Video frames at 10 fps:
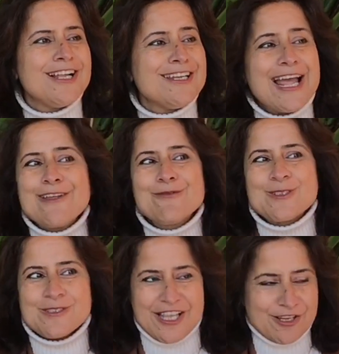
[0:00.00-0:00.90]
Life is
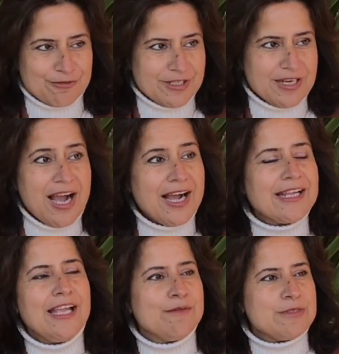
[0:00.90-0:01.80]
sacred. I
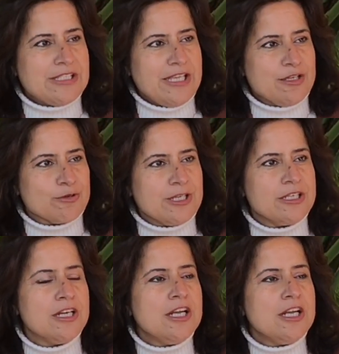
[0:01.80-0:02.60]
am sacred.